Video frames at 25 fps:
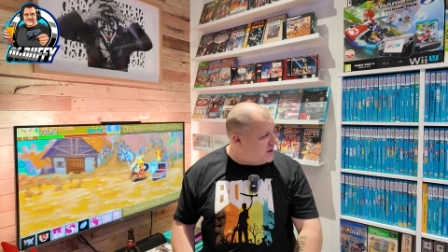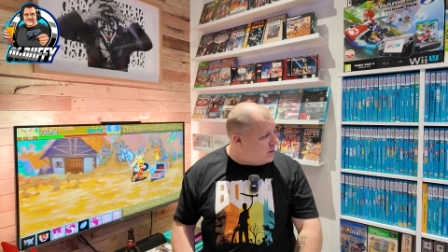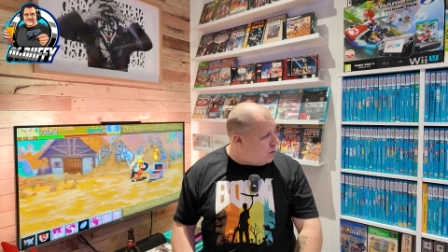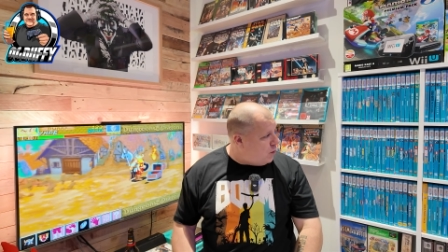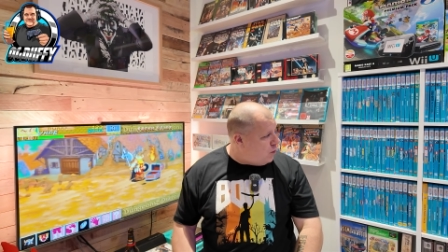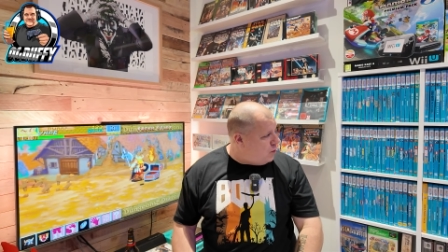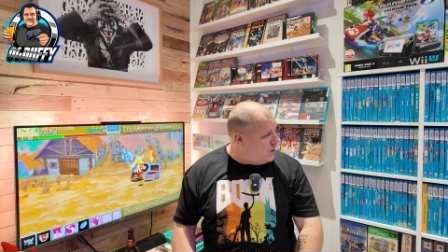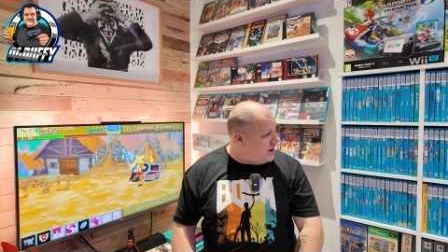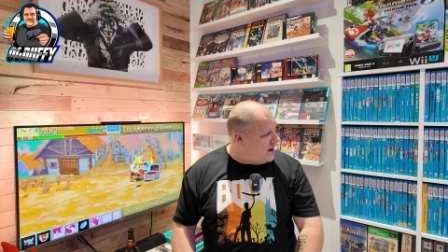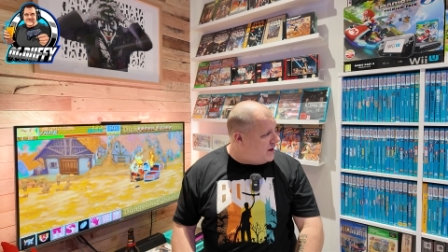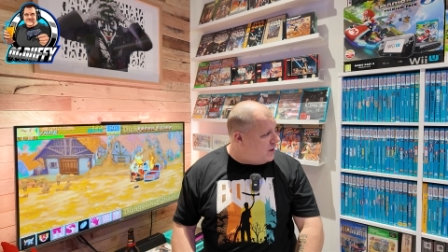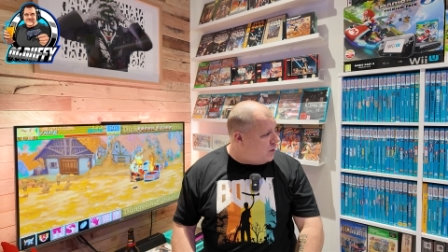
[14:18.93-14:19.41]

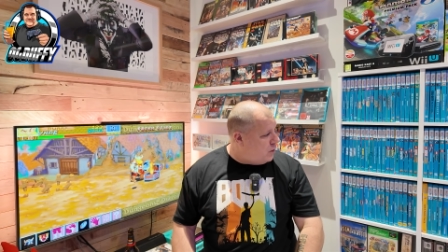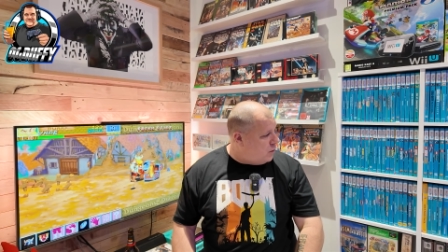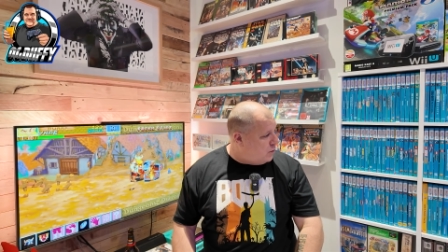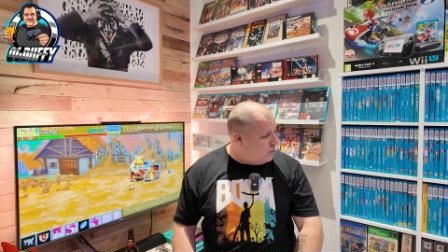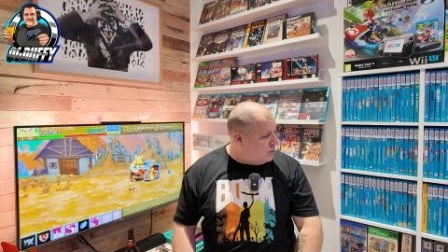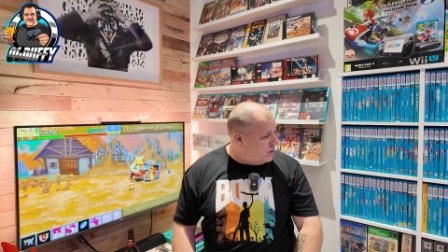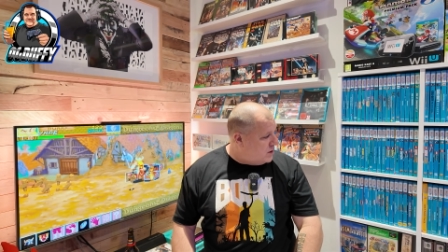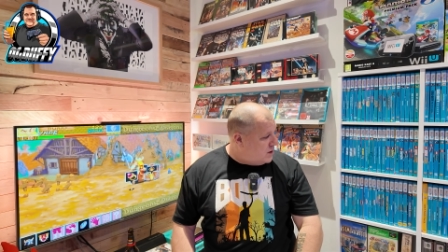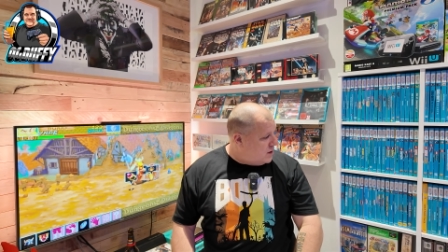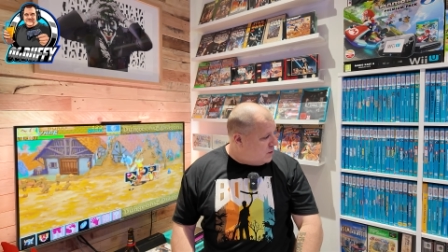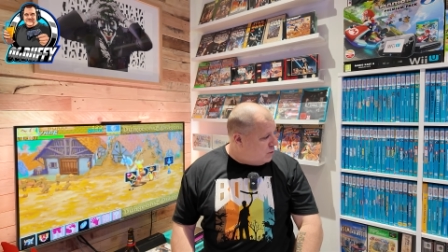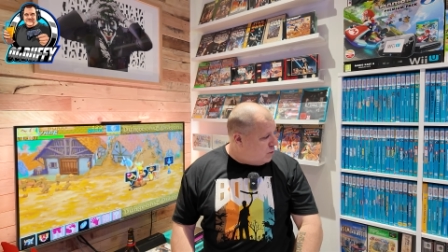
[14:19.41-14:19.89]
all in
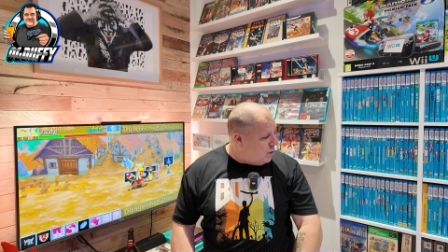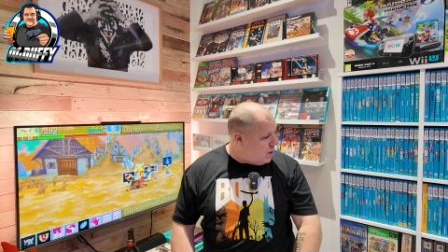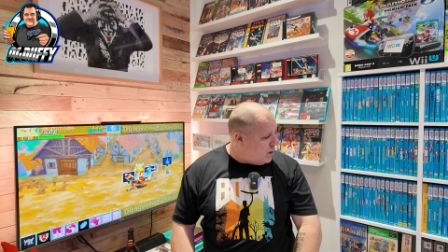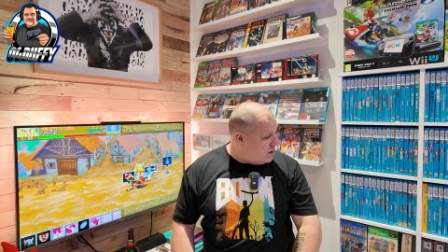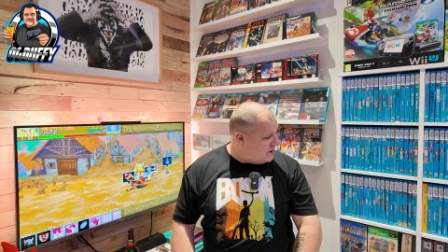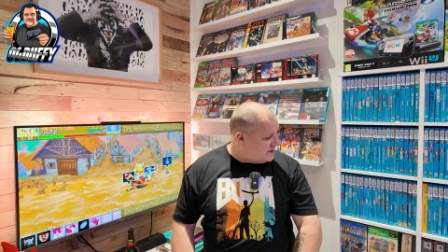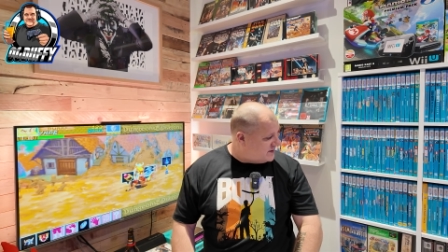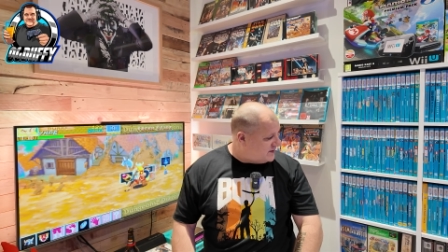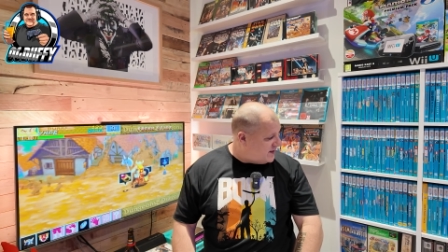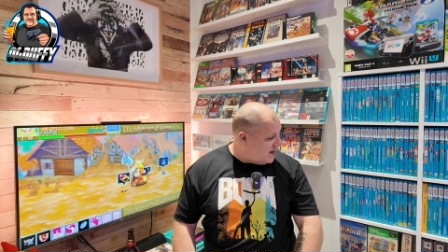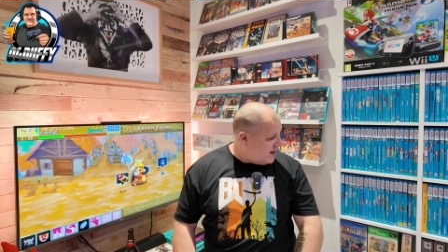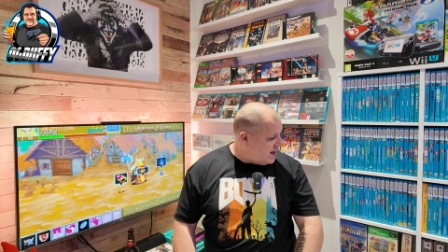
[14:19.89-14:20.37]
all, what
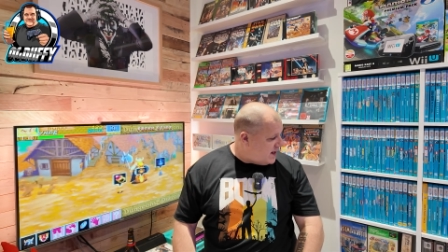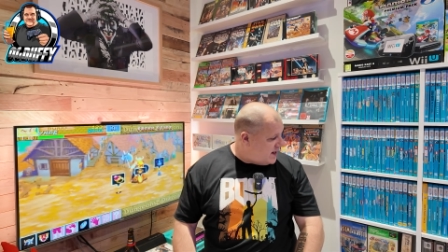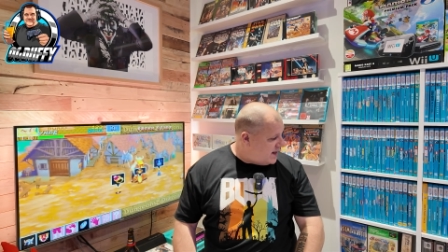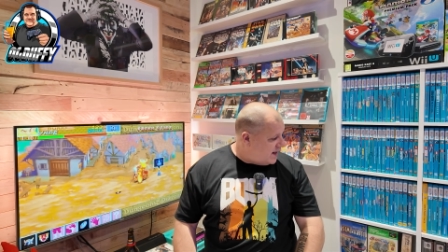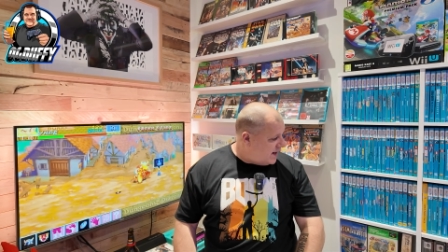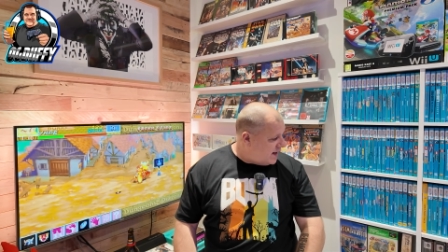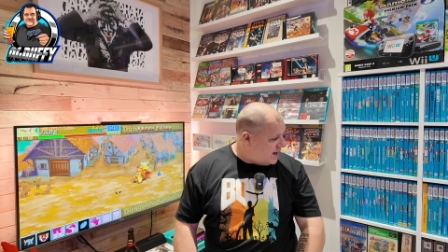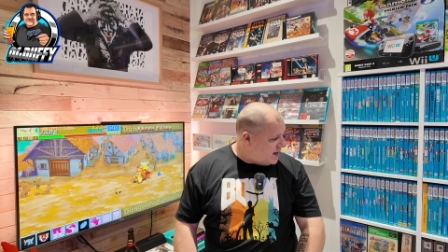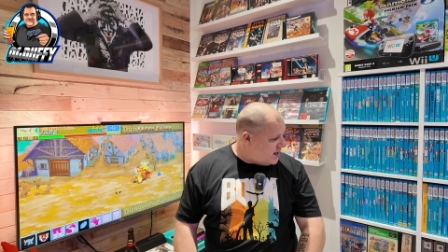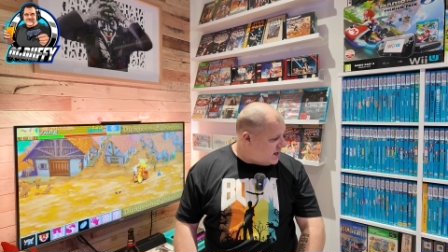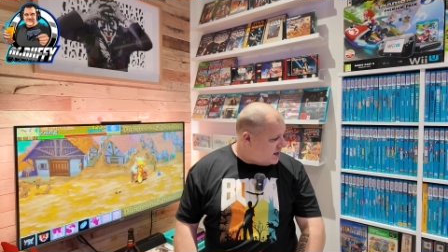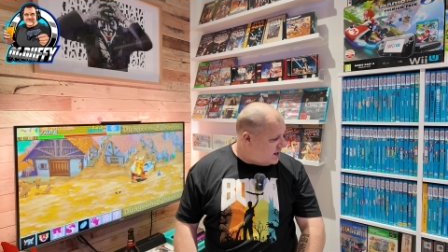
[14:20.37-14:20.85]
a day,
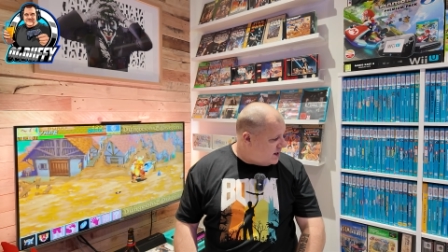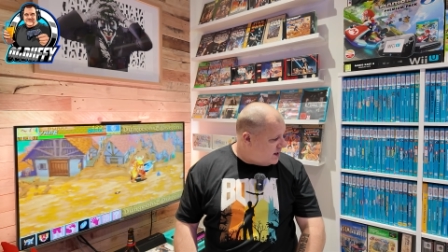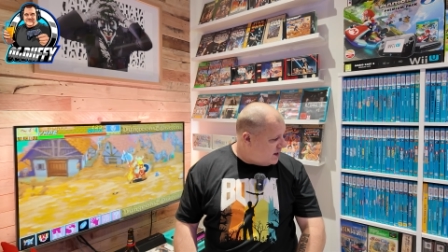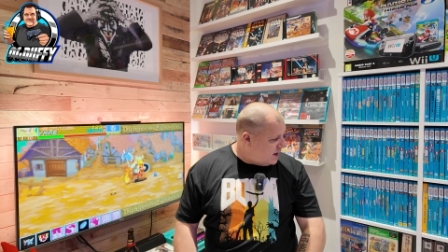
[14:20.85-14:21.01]
eh?